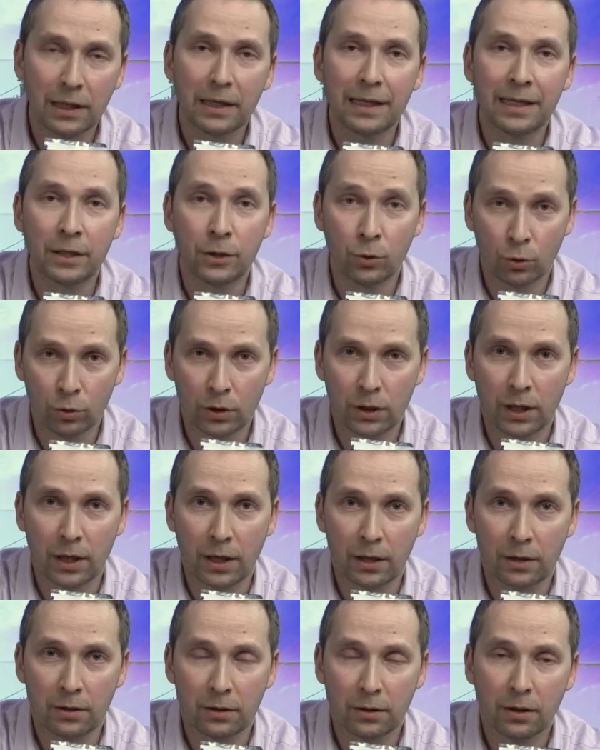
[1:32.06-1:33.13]
in your
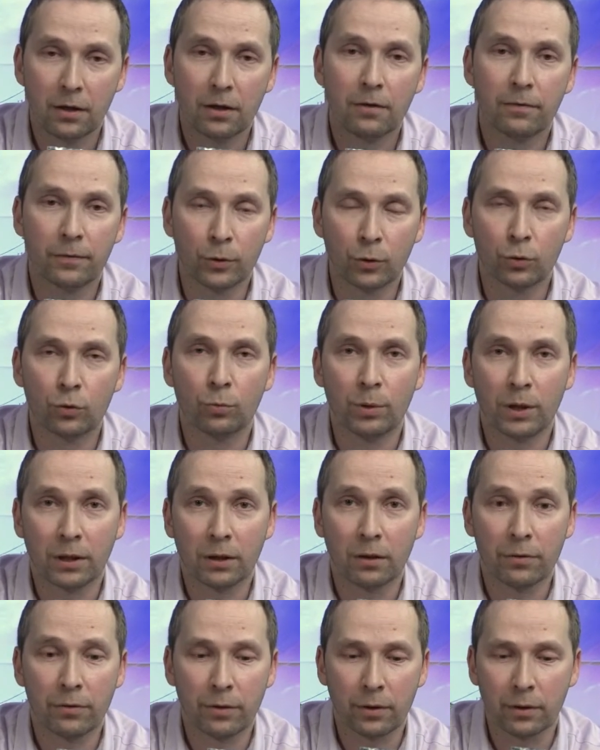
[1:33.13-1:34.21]
diet for you to be
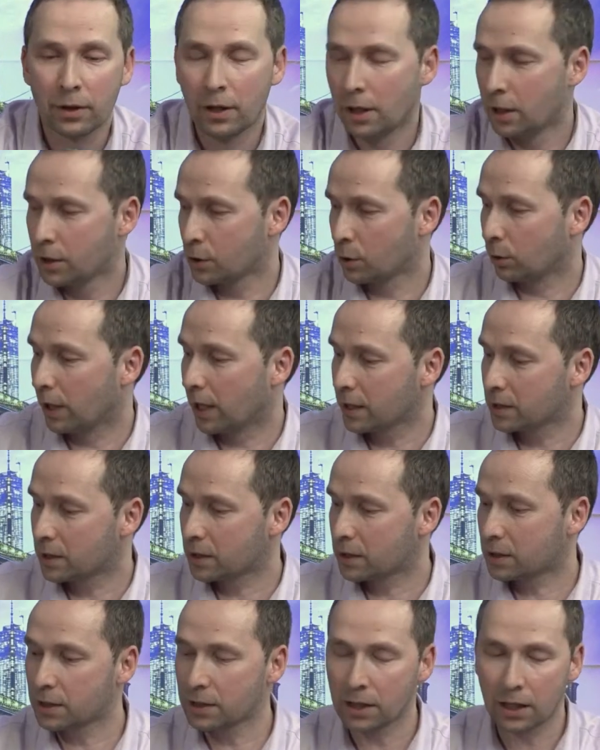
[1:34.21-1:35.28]
healthy. So
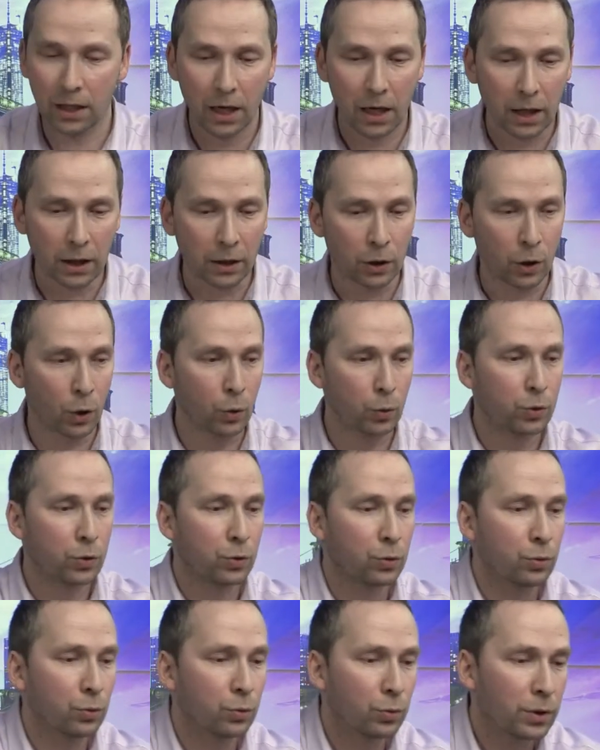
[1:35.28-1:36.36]
let's go
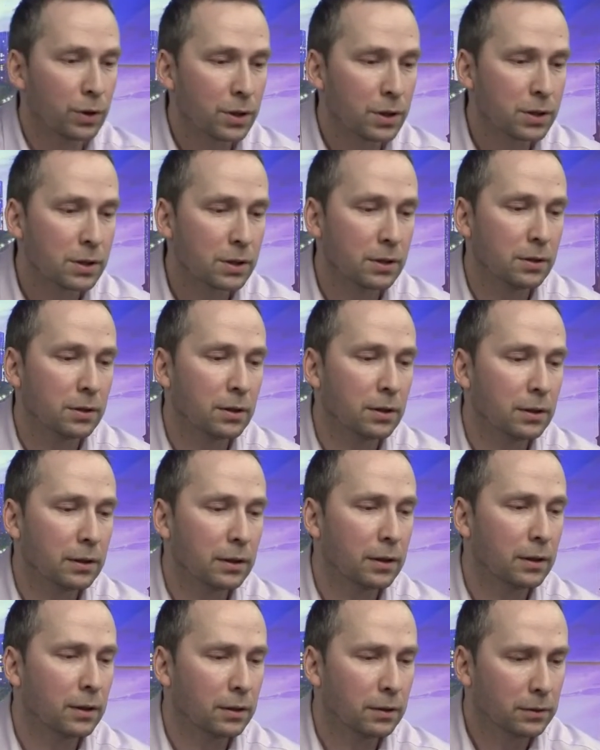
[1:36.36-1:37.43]
to this
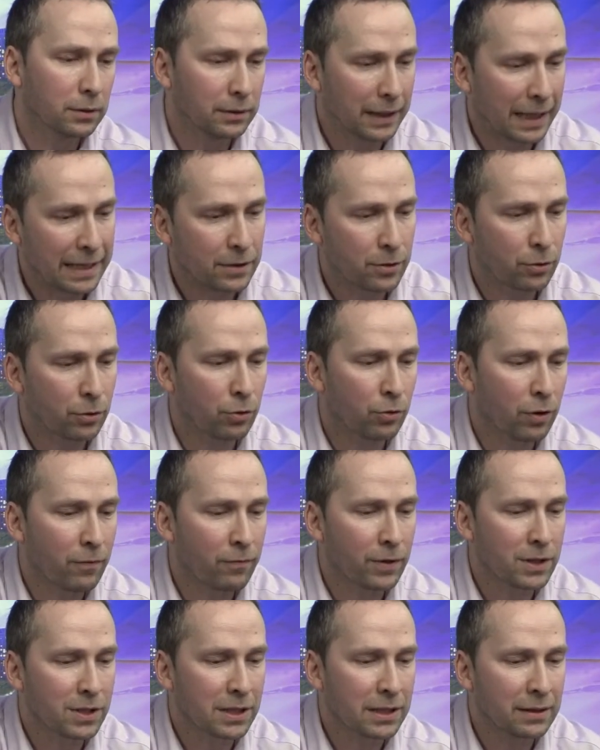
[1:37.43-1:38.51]
dietary
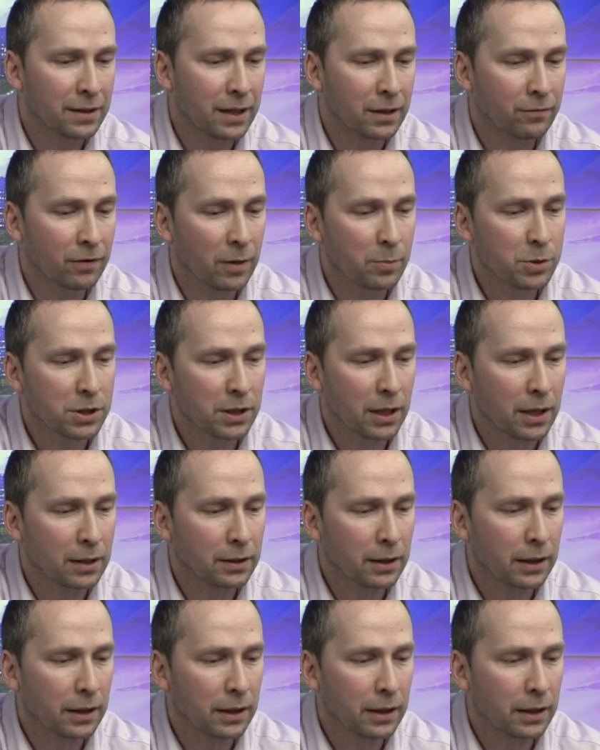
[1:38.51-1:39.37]
reference intake website